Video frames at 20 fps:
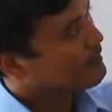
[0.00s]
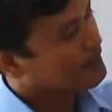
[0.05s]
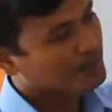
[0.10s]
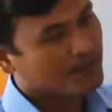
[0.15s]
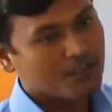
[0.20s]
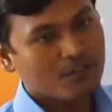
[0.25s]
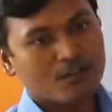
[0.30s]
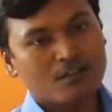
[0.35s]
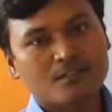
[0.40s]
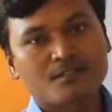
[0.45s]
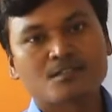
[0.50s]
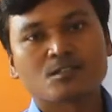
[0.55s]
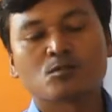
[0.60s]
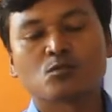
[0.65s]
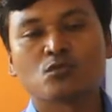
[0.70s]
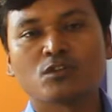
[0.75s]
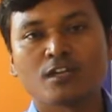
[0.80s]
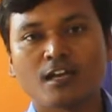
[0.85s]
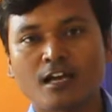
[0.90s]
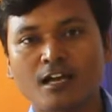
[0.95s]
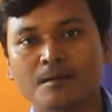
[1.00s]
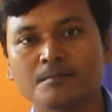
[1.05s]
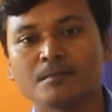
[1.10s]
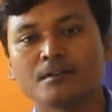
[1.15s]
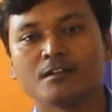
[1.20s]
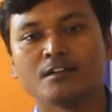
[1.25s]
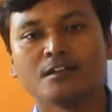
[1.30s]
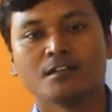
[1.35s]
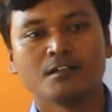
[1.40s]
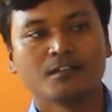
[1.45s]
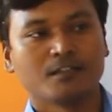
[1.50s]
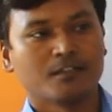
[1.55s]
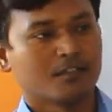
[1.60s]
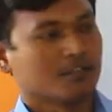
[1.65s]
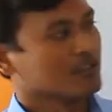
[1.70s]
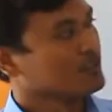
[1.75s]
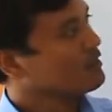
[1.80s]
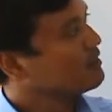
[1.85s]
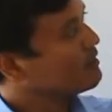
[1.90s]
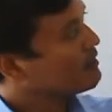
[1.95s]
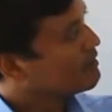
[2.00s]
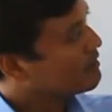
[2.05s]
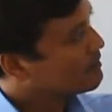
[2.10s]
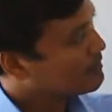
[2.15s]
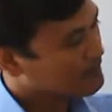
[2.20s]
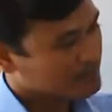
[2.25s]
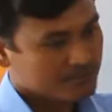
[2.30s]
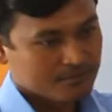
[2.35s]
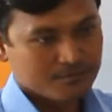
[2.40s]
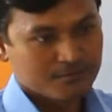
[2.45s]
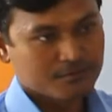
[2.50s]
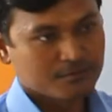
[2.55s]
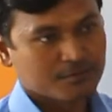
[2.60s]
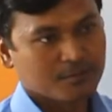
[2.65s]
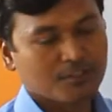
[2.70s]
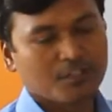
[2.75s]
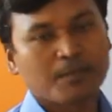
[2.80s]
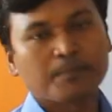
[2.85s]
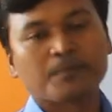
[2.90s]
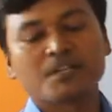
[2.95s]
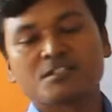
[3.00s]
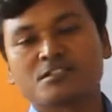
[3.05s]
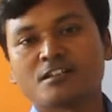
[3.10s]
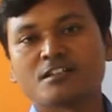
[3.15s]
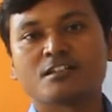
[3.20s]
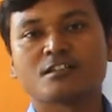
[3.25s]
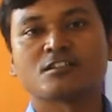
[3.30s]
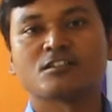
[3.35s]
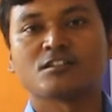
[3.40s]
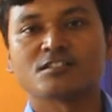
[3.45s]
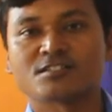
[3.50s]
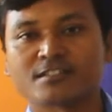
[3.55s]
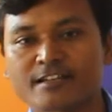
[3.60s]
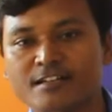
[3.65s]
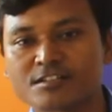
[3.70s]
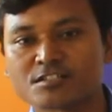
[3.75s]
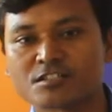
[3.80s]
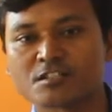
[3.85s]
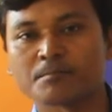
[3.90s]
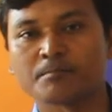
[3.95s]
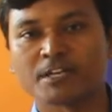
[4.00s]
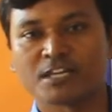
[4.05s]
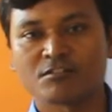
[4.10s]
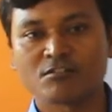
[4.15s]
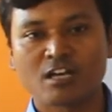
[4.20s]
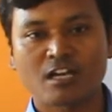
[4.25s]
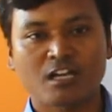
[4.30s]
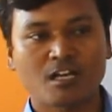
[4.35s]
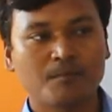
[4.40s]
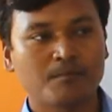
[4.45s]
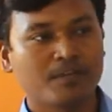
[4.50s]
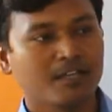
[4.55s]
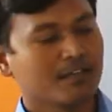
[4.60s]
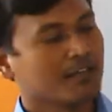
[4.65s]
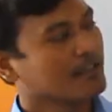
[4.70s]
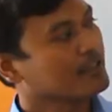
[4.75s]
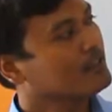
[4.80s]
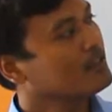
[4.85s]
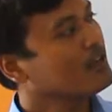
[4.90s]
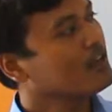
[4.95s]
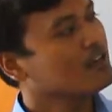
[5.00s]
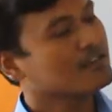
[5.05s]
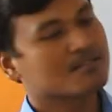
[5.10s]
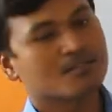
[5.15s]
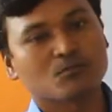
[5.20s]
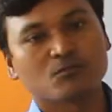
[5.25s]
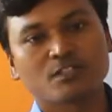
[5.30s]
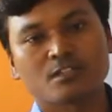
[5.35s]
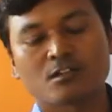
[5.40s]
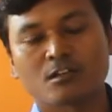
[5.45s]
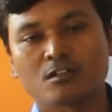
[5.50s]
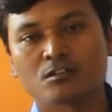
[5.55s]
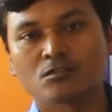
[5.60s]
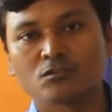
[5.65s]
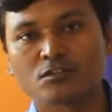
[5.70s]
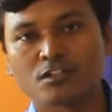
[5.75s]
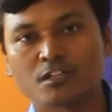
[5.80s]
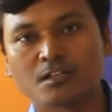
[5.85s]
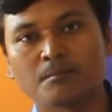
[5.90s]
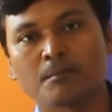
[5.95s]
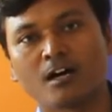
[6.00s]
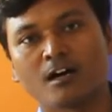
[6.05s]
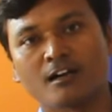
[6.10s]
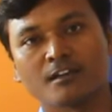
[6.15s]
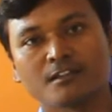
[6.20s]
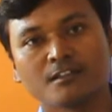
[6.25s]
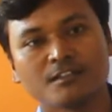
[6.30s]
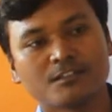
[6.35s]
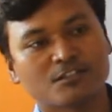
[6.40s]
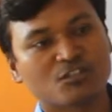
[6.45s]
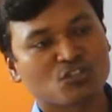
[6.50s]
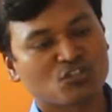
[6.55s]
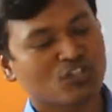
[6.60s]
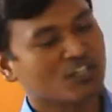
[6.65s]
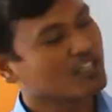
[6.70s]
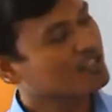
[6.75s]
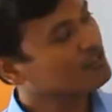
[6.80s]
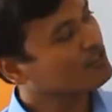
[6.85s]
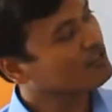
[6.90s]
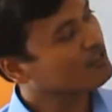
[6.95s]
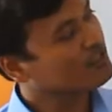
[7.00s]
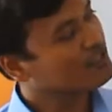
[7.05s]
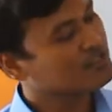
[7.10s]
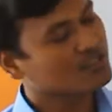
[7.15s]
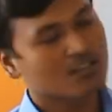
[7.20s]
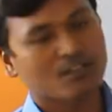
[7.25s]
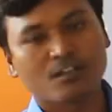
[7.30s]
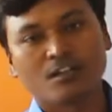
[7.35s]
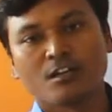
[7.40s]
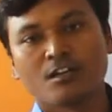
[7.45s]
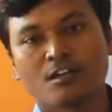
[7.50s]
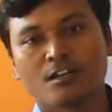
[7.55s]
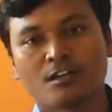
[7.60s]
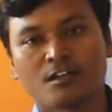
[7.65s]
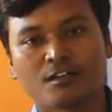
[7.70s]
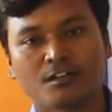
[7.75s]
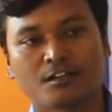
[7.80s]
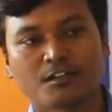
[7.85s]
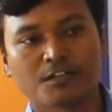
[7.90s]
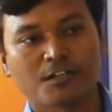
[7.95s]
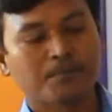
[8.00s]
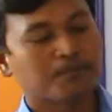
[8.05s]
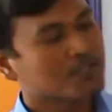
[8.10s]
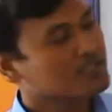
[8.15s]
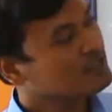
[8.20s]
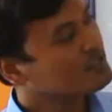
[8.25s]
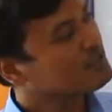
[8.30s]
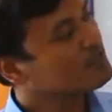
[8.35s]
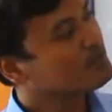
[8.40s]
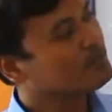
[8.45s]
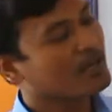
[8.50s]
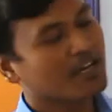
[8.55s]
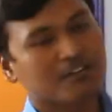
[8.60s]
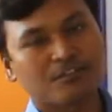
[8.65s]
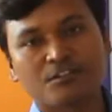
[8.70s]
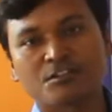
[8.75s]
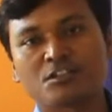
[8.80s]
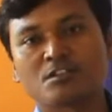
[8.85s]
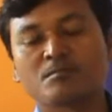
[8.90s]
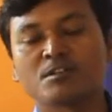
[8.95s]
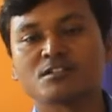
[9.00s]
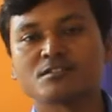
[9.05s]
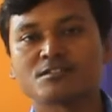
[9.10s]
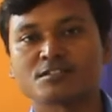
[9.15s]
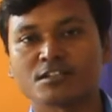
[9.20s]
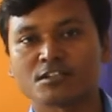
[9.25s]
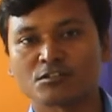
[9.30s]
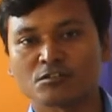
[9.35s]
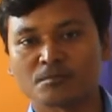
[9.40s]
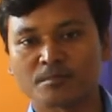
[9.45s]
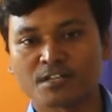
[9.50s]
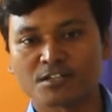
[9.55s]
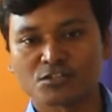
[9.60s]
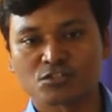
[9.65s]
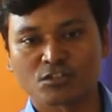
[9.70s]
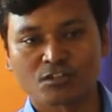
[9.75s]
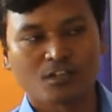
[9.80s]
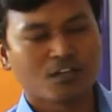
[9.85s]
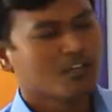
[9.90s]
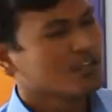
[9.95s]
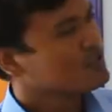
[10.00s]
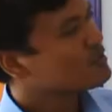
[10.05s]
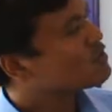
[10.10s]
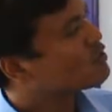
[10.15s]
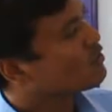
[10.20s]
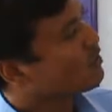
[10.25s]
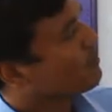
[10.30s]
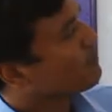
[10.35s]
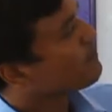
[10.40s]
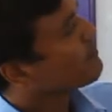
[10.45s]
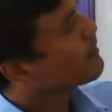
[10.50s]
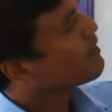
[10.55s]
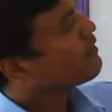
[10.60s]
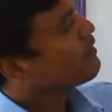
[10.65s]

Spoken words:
There also we have represented the sets in Venn diagram. At last we concluded by shading the region represented by the given set operation. So